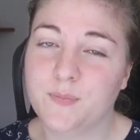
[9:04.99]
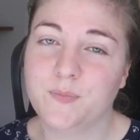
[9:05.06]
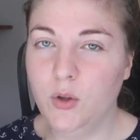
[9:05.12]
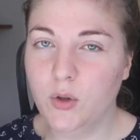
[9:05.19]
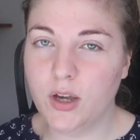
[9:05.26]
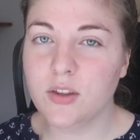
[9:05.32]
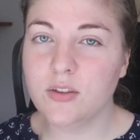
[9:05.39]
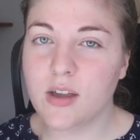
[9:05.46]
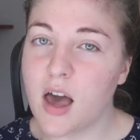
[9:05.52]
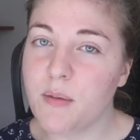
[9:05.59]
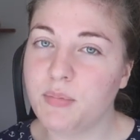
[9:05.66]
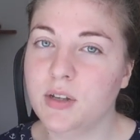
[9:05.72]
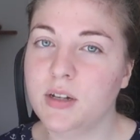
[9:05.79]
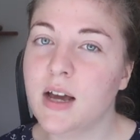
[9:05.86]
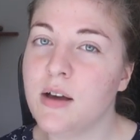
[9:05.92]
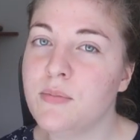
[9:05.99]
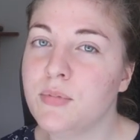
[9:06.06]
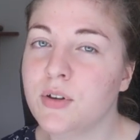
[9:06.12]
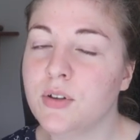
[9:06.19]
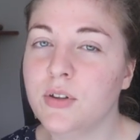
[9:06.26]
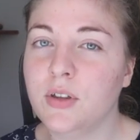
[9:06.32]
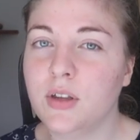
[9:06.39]
You can type the
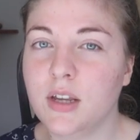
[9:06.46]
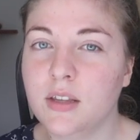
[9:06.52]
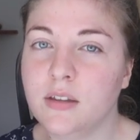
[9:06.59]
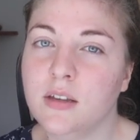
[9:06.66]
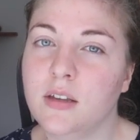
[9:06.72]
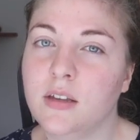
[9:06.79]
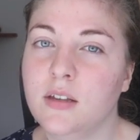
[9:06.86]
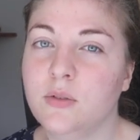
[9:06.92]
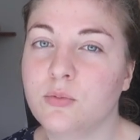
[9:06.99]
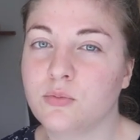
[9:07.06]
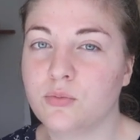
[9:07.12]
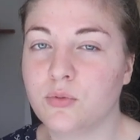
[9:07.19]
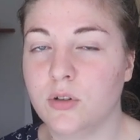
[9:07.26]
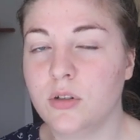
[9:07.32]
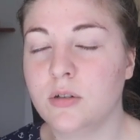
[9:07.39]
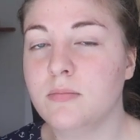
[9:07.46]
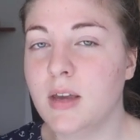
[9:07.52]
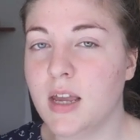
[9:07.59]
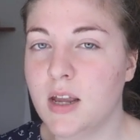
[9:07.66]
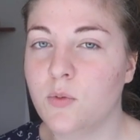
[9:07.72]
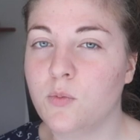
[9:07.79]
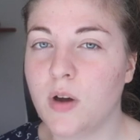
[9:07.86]
number in the Royal
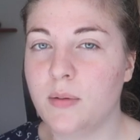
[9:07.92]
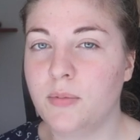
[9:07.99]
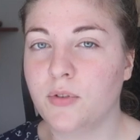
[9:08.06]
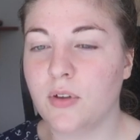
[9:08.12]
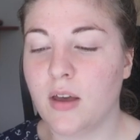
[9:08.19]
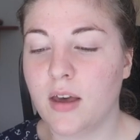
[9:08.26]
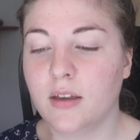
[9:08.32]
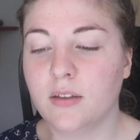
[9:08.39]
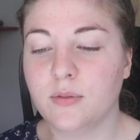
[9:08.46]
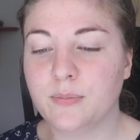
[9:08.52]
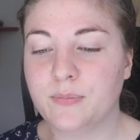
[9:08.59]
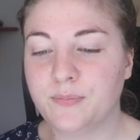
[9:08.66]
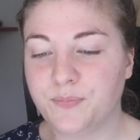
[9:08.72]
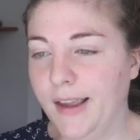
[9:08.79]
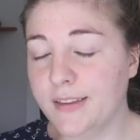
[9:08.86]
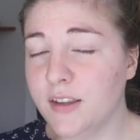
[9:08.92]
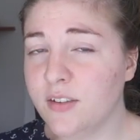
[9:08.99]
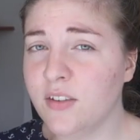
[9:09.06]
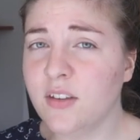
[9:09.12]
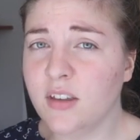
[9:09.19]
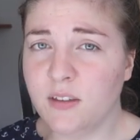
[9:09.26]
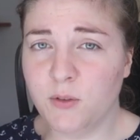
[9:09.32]
Mail website. It
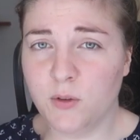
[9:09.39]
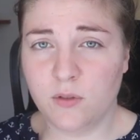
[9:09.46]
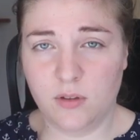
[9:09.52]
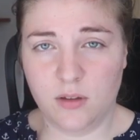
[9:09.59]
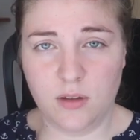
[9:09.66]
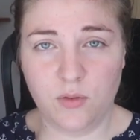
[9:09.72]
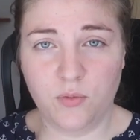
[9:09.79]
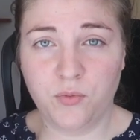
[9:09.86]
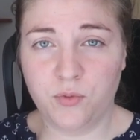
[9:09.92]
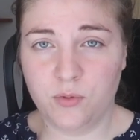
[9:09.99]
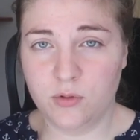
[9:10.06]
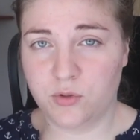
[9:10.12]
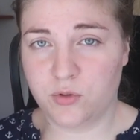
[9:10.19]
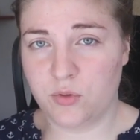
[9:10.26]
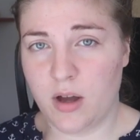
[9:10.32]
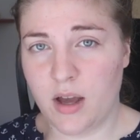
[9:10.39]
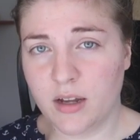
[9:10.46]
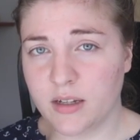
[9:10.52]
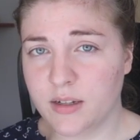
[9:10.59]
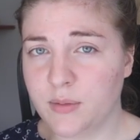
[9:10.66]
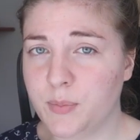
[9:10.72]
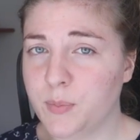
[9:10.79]
doesn't give you the full
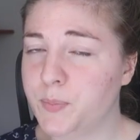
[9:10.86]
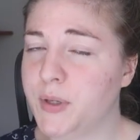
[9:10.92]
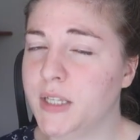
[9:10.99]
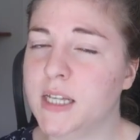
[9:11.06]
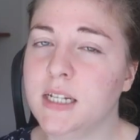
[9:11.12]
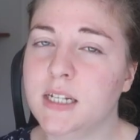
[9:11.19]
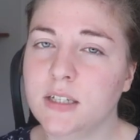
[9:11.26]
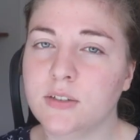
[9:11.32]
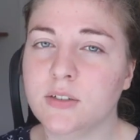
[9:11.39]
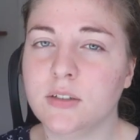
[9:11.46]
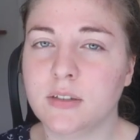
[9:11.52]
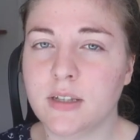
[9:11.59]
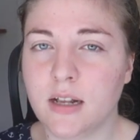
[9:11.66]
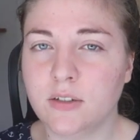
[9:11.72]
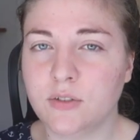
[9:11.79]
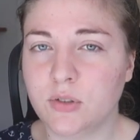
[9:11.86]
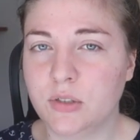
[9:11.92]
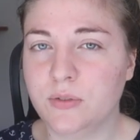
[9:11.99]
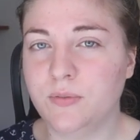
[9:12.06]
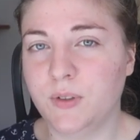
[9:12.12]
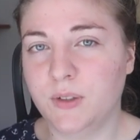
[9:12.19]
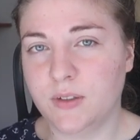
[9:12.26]
track, but at least it tells you
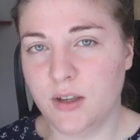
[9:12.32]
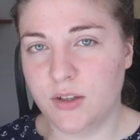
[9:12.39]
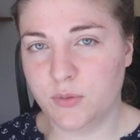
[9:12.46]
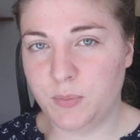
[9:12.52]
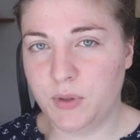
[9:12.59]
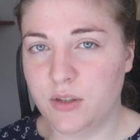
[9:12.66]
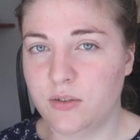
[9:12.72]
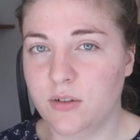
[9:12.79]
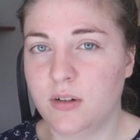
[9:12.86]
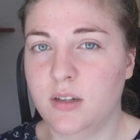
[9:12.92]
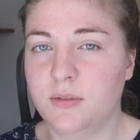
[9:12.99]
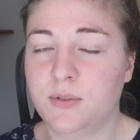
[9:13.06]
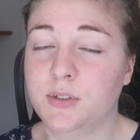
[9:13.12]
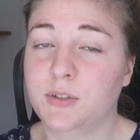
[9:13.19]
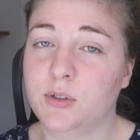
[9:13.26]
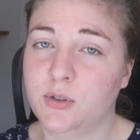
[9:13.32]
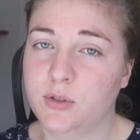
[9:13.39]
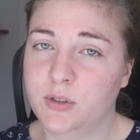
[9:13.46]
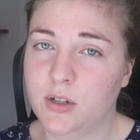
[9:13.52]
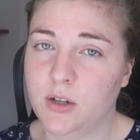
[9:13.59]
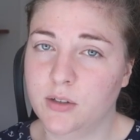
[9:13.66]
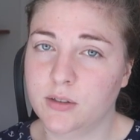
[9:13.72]
if it has been delivered or
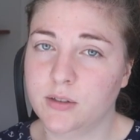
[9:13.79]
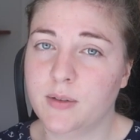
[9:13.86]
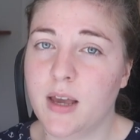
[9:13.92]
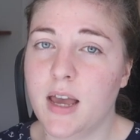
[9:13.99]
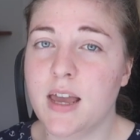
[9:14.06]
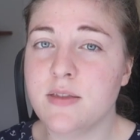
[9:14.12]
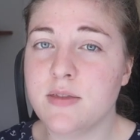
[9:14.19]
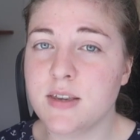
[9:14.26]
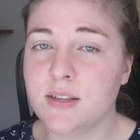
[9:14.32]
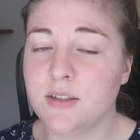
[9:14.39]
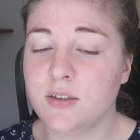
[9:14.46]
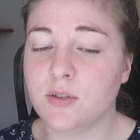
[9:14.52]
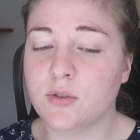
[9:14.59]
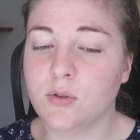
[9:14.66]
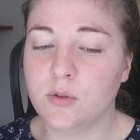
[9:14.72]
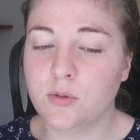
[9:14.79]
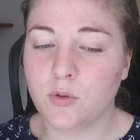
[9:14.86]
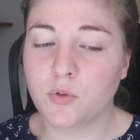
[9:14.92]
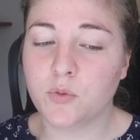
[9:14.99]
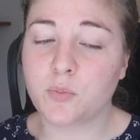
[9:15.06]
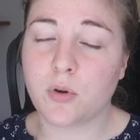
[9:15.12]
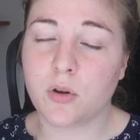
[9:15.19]
not. And this is good
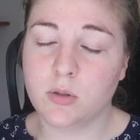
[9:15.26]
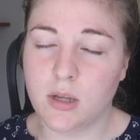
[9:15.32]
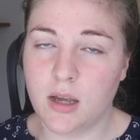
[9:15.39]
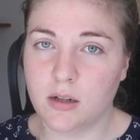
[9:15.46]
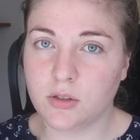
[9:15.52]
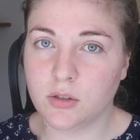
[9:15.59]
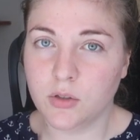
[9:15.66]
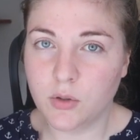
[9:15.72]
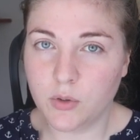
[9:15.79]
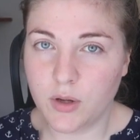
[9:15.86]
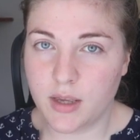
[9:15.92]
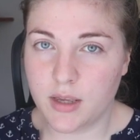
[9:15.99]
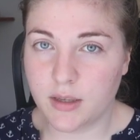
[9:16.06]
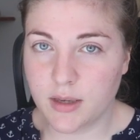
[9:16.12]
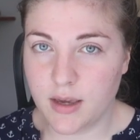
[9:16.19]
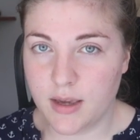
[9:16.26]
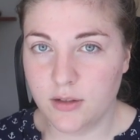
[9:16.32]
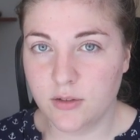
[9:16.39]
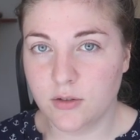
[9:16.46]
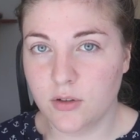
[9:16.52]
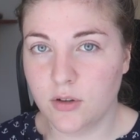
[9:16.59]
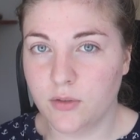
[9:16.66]
to protect you in
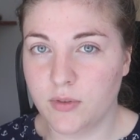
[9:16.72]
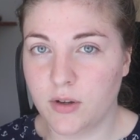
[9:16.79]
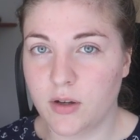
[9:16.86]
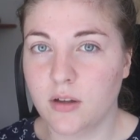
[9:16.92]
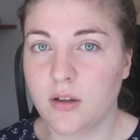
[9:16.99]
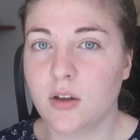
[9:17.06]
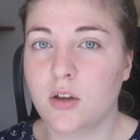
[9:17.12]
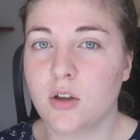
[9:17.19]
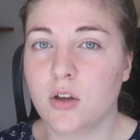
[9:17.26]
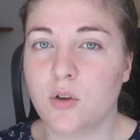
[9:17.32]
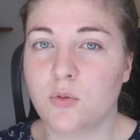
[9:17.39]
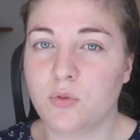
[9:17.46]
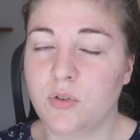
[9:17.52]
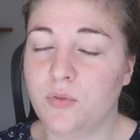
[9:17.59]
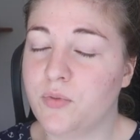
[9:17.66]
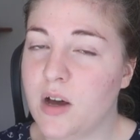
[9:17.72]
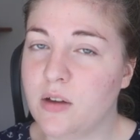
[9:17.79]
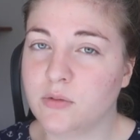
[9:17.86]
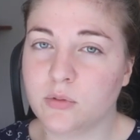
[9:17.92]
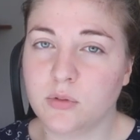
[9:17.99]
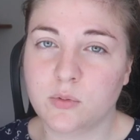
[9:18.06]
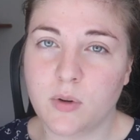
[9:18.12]
case of a
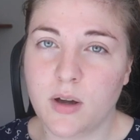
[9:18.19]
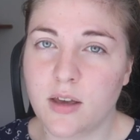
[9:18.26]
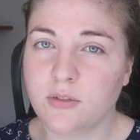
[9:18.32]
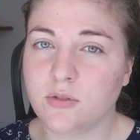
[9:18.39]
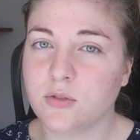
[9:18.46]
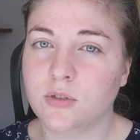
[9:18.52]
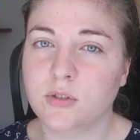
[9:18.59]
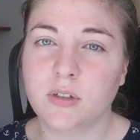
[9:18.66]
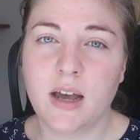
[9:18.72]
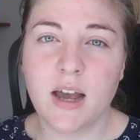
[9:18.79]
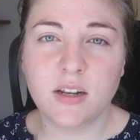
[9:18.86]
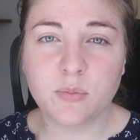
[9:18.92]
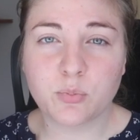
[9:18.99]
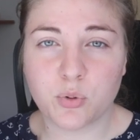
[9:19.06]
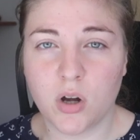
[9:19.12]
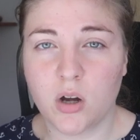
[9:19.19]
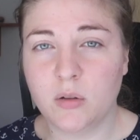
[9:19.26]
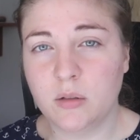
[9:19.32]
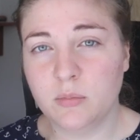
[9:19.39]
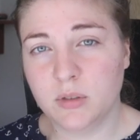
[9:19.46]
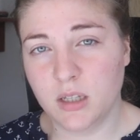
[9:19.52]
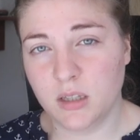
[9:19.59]
refund request or any
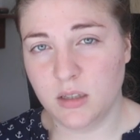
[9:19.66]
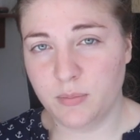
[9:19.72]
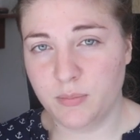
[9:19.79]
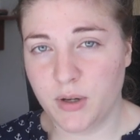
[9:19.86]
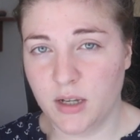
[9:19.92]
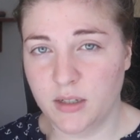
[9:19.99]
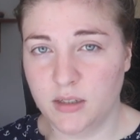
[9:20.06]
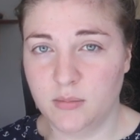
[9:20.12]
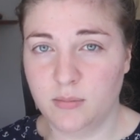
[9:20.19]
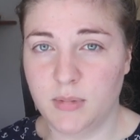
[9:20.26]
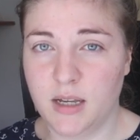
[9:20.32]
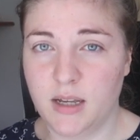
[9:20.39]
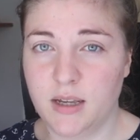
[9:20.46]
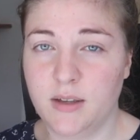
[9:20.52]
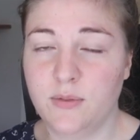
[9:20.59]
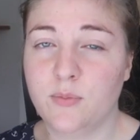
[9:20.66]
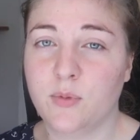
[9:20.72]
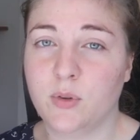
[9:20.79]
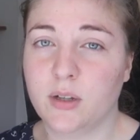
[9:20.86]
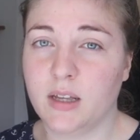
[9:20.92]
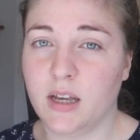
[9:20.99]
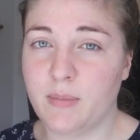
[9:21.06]
problem that the buyer might
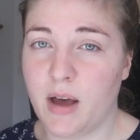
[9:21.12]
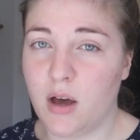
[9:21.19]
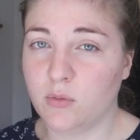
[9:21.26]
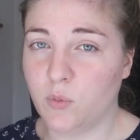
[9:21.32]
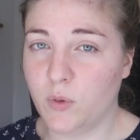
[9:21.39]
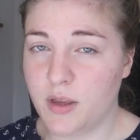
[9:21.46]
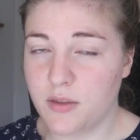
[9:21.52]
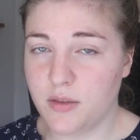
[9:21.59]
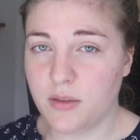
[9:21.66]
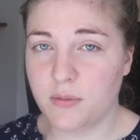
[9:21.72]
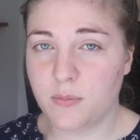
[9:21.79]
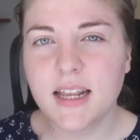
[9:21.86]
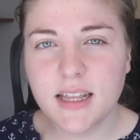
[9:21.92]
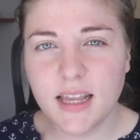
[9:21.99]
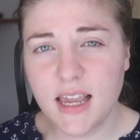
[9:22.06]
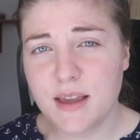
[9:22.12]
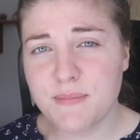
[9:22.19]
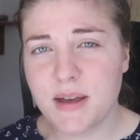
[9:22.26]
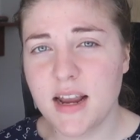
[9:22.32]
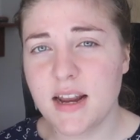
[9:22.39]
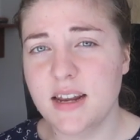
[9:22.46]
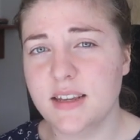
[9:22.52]
come out with. In the
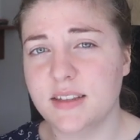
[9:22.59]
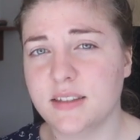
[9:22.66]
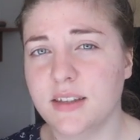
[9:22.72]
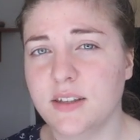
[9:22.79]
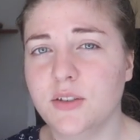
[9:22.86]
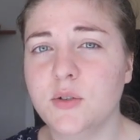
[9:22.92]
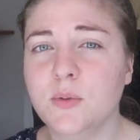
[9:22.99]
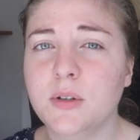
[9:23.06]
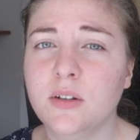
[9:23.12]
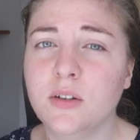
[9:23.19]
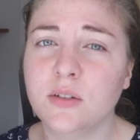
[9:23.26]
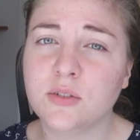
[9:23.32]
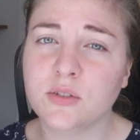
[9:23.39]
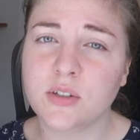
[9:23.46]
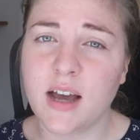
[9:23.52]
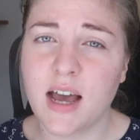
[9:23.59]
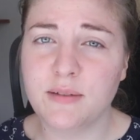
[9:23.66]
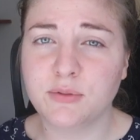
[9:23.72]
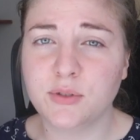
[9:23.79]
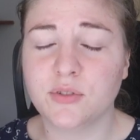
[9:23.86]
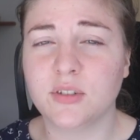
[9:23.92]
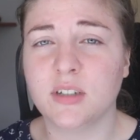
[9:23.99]
eBay listing, you will also
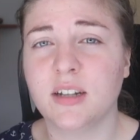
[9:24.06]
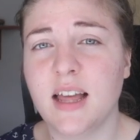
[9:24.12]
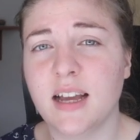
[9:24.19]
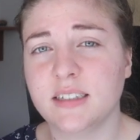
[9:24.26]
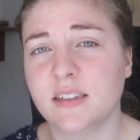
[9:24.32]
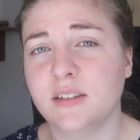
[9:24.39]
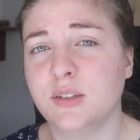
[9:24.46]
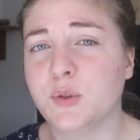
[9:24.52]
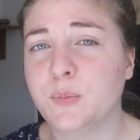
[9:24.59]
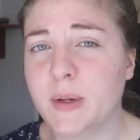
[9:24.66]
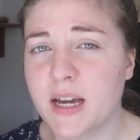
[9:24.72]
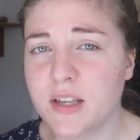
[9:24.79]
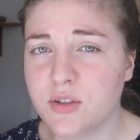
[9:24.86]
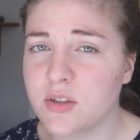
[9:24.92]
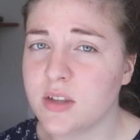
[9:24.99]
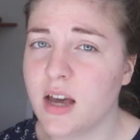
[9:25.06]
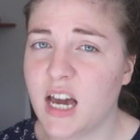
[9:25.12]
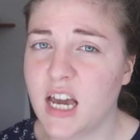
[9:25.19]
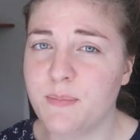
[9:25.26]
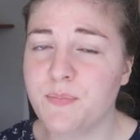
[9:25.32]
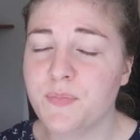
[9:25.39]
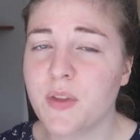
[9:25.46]
have to select a dispatch
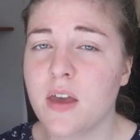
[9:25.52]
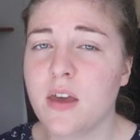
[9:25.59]
time.